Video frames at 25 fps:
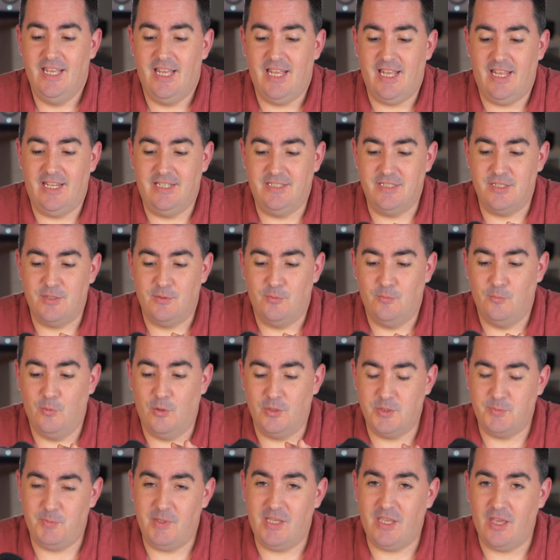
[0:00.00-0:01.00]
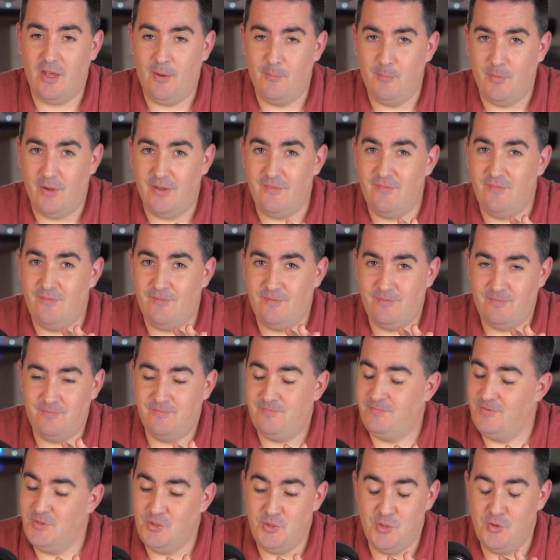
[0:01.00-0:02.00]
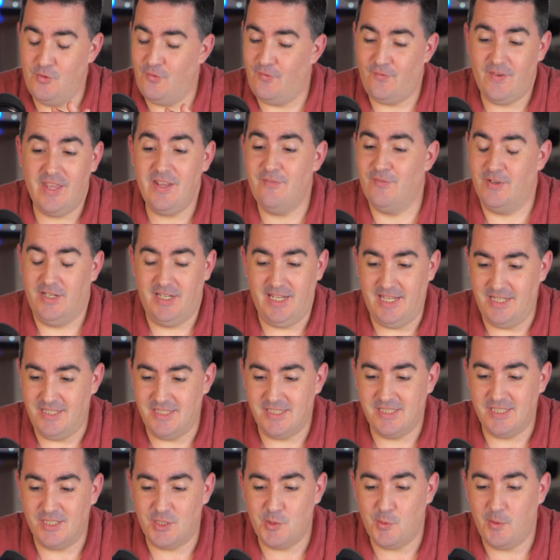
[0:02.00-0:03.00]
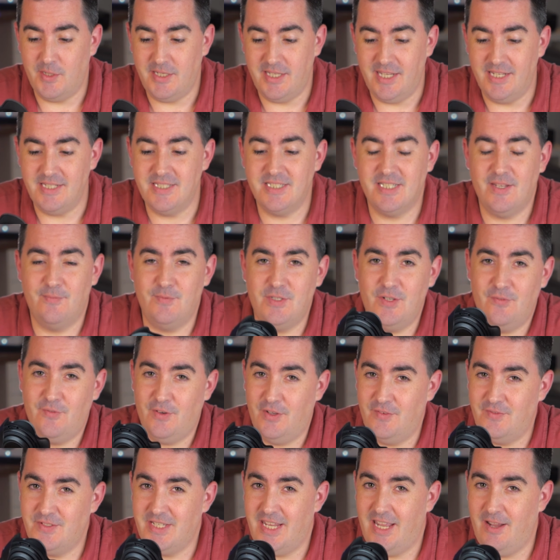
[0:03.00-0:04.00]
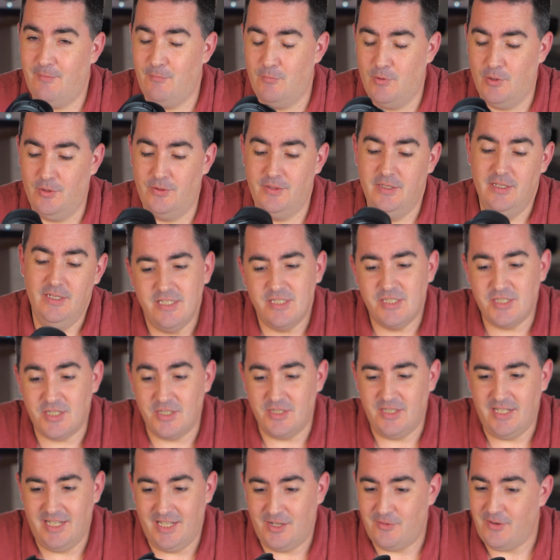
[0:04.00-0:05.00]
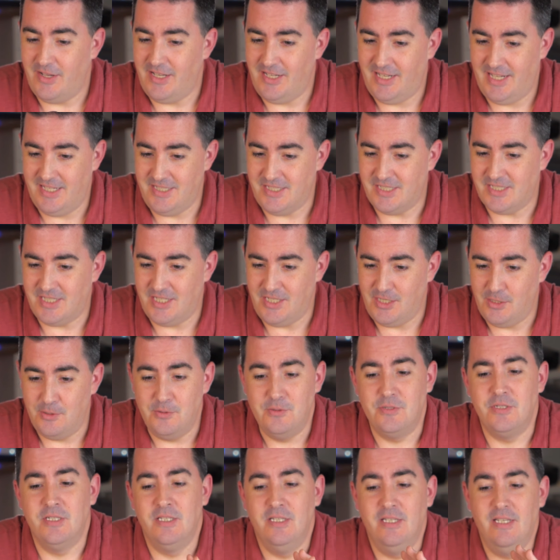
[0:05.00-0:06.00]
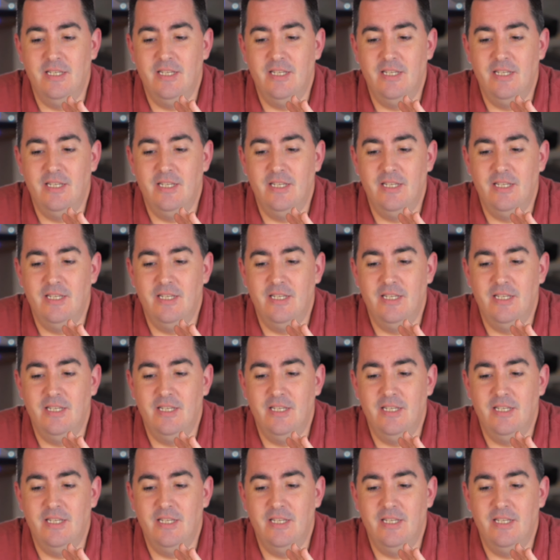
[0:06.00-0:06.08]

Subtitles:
and what has become my new favourite lens, the 28-75 Tamron. Certainly a great lens to use,